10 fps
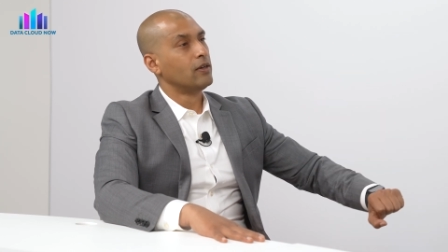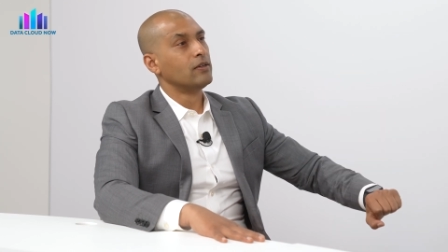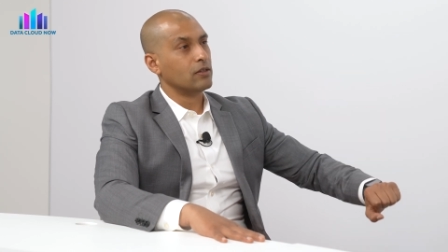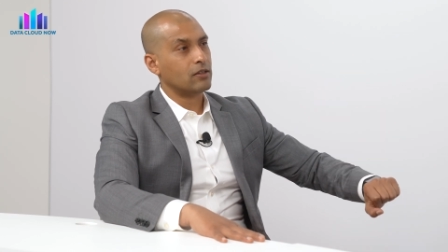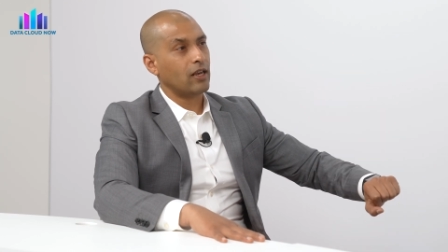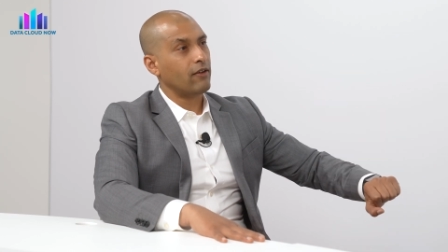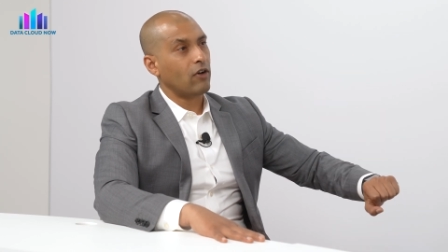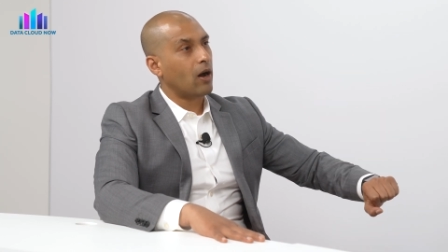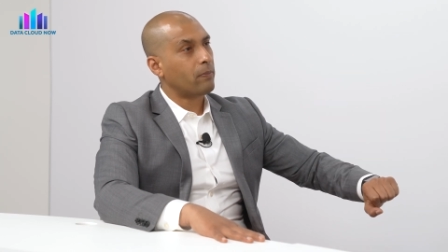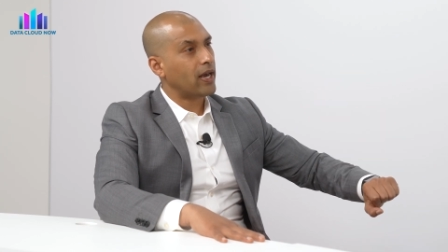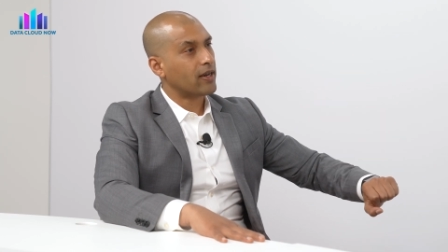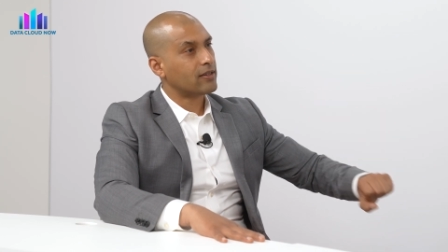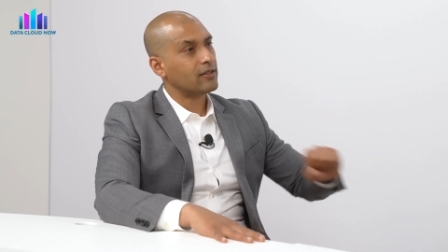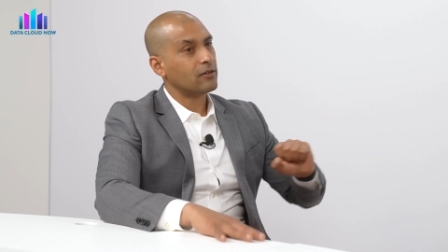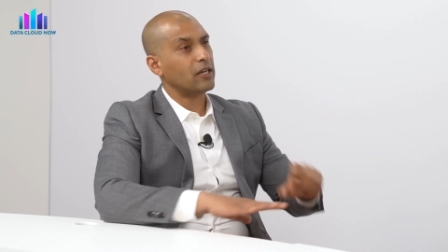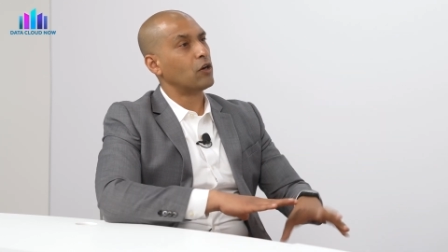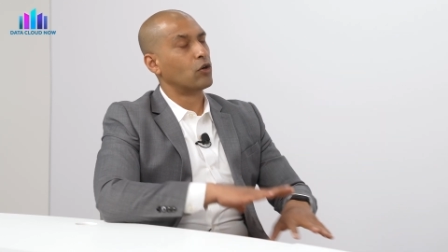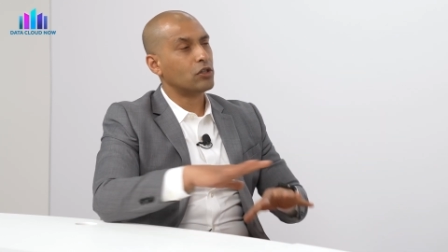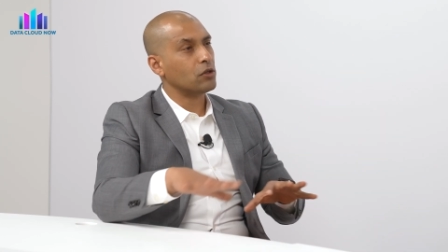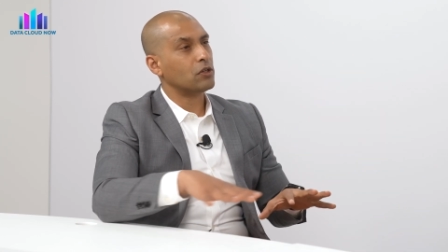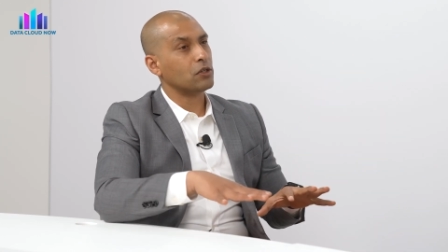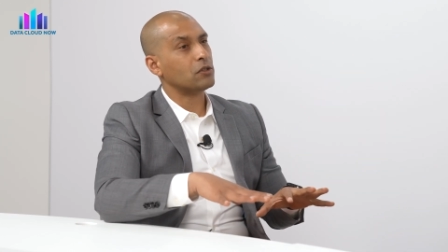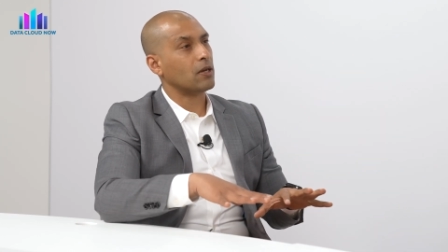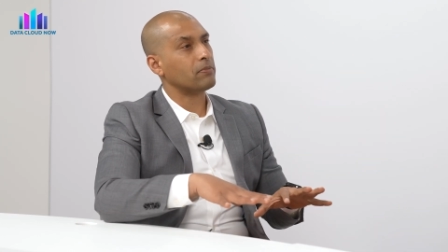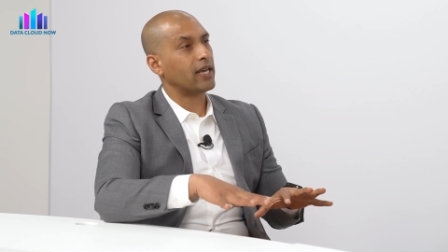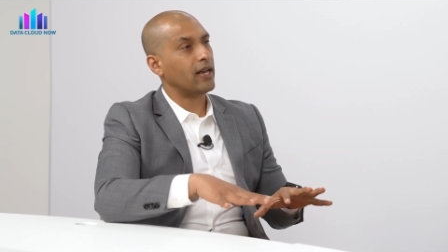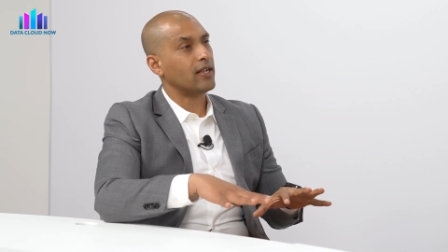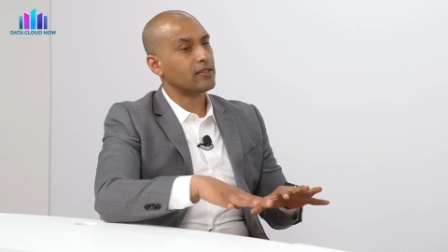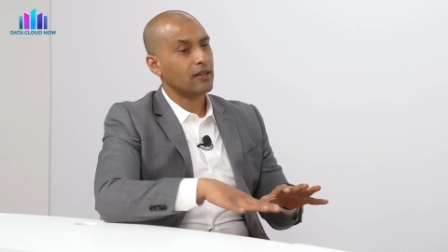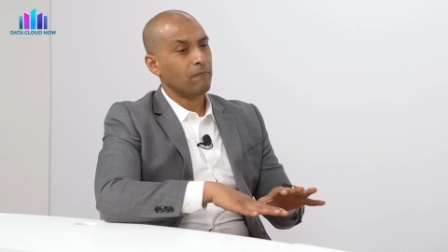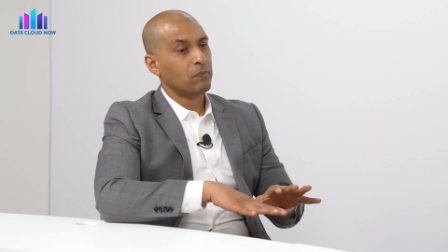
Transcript: Do you save OpEx, right? Or do you do something else?